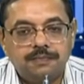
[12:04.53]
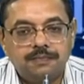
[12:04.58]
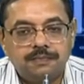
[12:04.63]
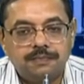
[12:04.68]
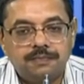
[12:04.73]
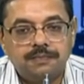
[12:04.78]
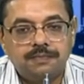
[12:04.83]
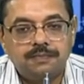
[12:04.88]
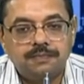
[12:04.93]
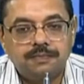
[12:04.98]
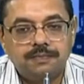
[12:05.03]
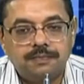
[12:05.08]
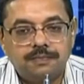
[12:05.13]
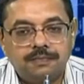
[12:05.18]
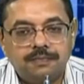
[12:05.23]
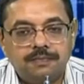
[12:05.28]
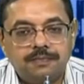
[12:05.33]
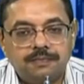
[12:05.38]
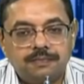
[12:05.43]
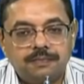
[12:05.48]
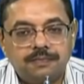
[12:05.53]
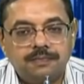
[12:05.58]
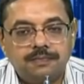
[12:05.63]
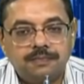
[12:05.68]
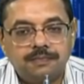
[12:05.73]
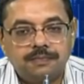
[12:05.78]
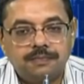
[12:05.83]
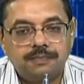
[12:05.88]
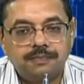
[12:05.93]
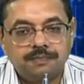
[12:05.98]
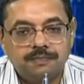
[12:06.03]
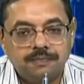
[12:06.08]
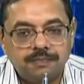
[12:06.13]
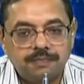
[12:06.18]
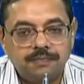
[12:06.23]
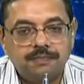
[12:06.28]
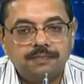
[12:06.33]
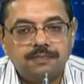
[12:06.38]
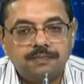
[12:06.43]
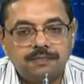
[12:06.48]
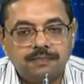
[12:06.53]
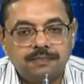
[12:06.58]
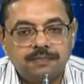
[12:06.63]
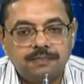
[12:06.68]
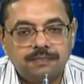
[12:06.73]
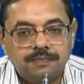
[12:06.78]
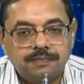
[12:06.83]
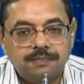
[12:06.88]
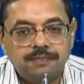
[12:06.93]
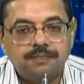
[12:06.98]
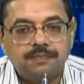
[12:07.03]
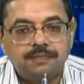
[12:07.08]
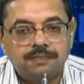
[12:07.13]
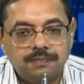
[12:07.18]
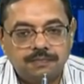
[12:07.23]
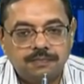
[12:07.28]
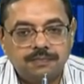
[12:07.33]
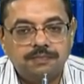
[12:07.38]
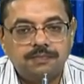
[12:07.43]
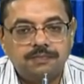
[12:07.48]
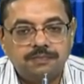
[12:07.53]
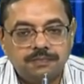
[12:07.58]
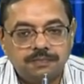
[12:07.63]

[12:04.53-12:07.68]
The person shown says nothing.